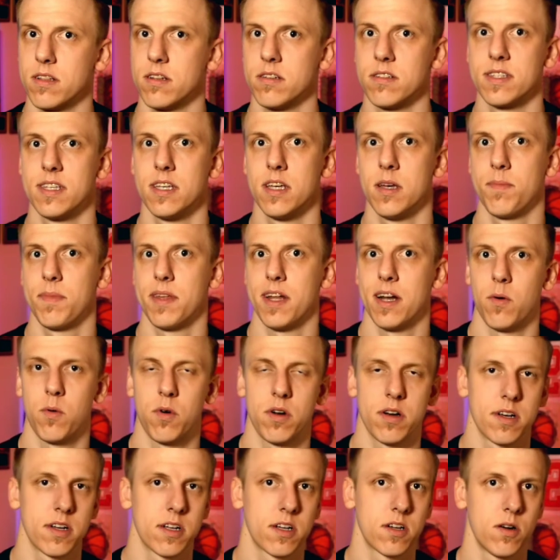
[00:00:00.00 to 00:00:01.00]
little tip that I
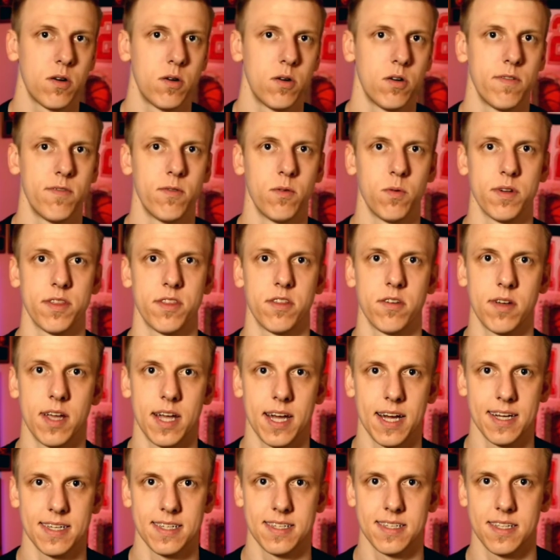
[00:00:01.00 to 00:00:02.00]
wanted to go over with you
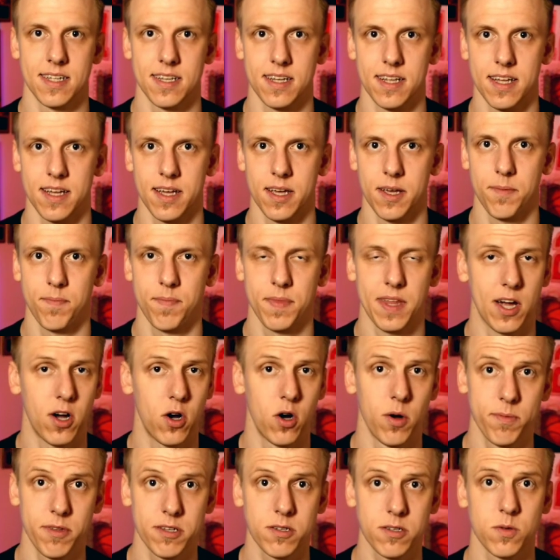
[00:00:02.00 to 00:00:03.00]
guys today. I
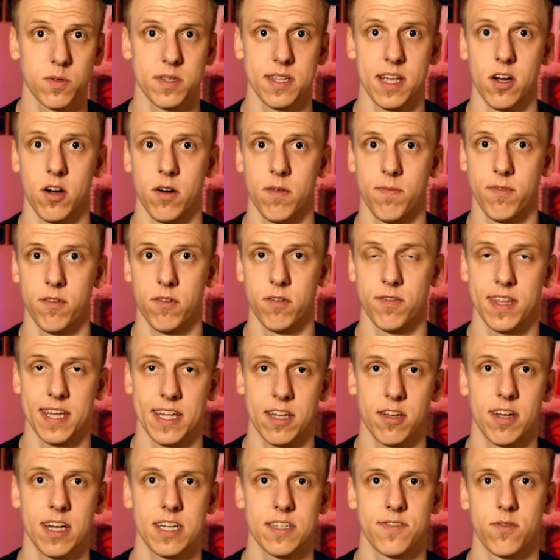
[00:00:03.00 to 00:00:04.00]
hope this was helpful.
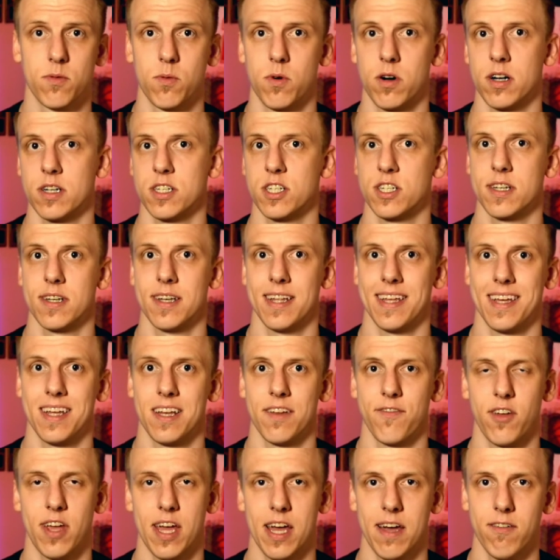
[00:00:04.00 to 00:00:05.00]
Thank you guys for watching, and
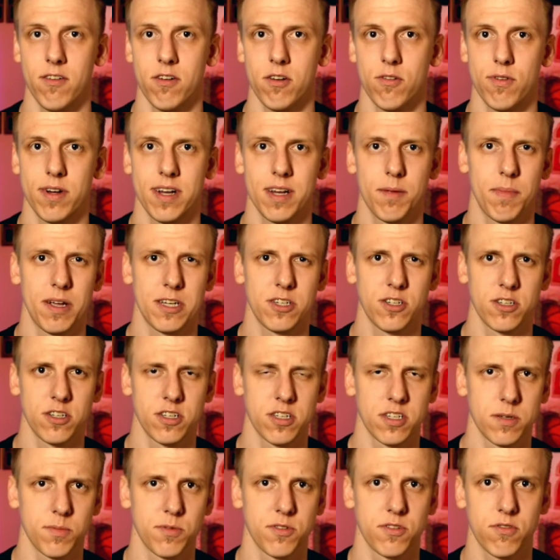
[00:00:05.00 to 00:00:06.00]
if you haven't already, make sure to
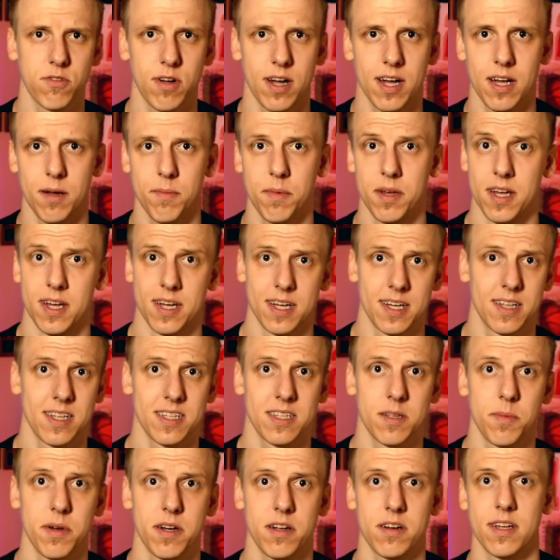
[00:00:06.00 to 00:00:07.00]
subscribe, click
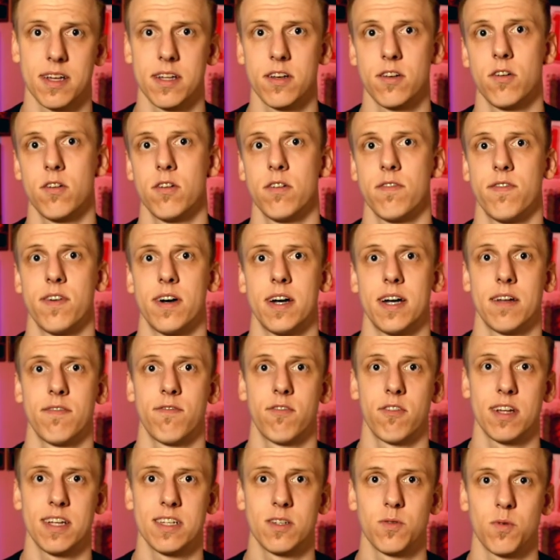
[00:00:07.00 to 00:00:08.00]
the bell to get notified
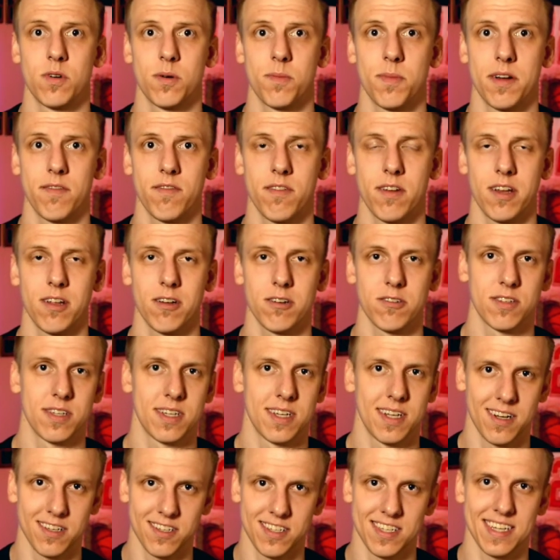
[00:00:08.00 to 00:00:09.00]
for each one of my videos,
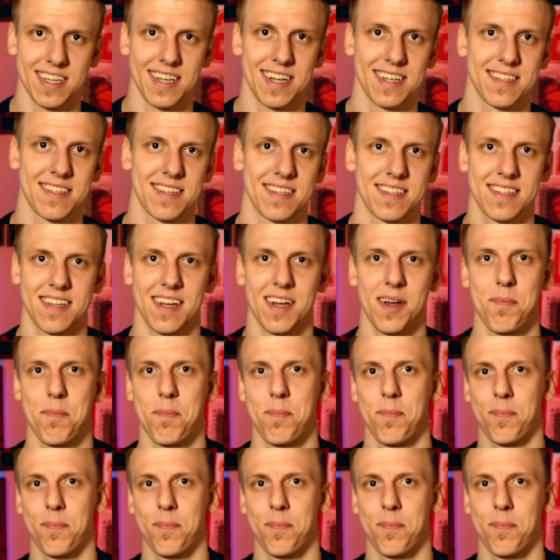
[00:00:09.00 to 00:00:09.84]
and I'll see you guys next time.